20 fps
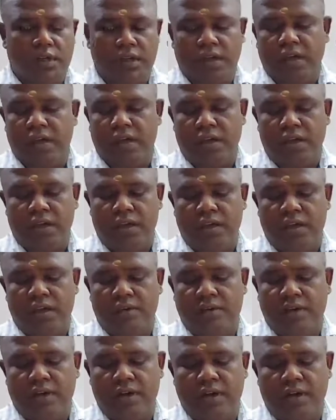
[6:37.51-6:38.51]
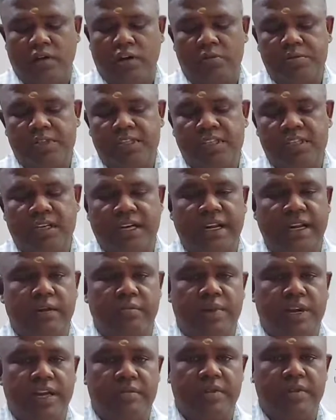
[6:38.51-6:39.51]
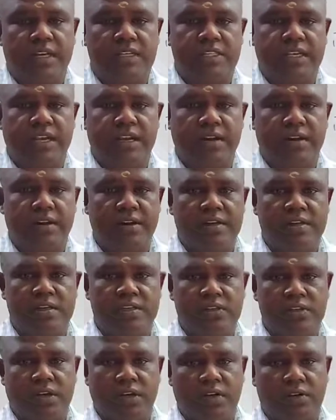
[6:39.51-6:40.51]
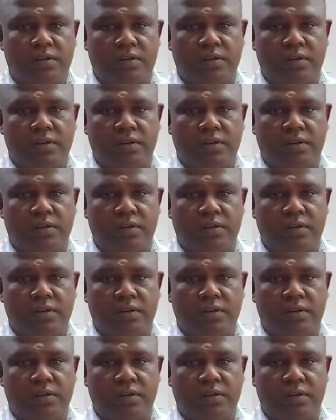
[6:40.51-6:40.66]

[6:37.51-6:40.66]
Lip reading: Given options contain primary, secondary, tertiary.